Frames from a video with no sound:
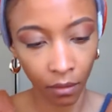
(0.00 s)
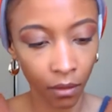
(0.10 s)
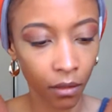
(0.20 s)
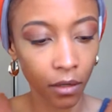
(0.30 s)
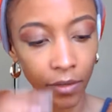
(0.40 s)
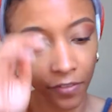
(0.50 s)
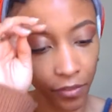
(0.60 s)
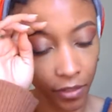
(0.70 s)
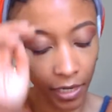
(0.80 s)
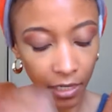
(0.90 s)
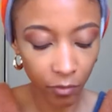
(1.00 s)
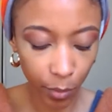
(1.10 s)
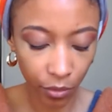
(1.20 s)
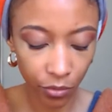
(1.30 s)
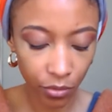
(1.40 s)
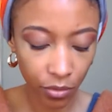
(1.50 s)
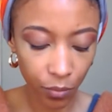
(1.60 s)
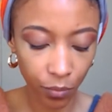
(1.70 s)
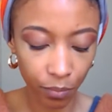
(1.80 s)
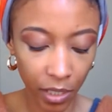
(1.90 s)
All right, for the Nine of Bows,
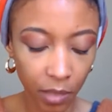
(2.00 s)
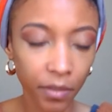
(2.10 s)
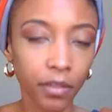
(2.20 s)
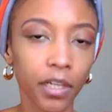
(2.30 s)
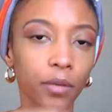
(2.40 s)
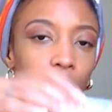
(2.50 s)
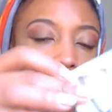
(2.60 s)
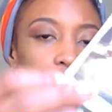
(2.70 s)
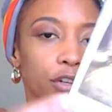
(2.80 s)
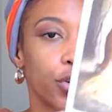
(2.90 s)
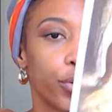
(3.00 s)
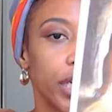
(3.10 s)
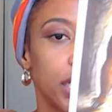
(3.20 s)
bottom of the deck, we have the Queen